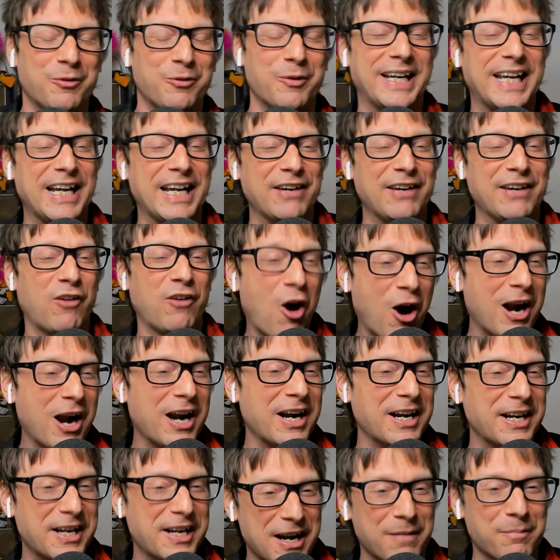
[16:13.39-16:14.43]
we give
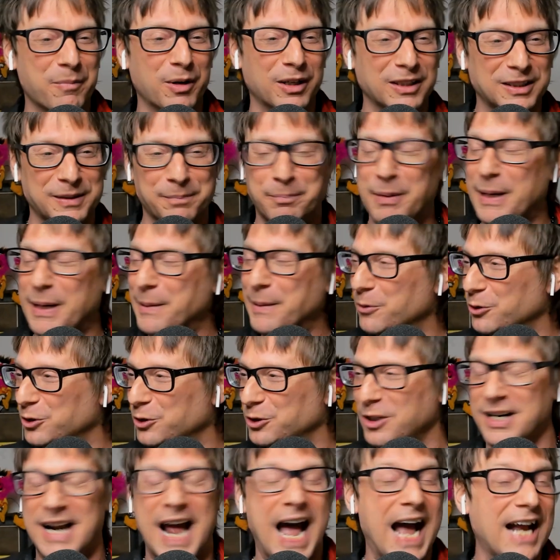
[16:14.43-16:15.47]
hard numbers that people
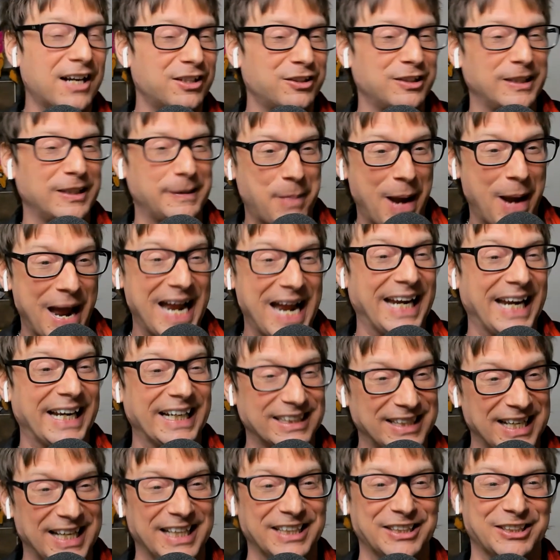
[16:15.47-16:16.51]
start actually paying
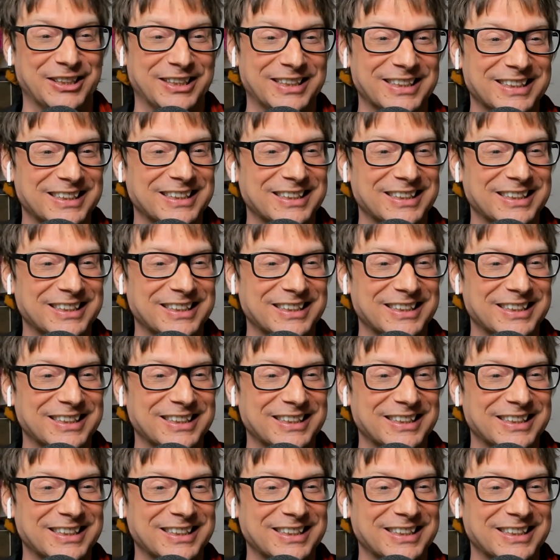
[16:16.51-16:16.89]
attention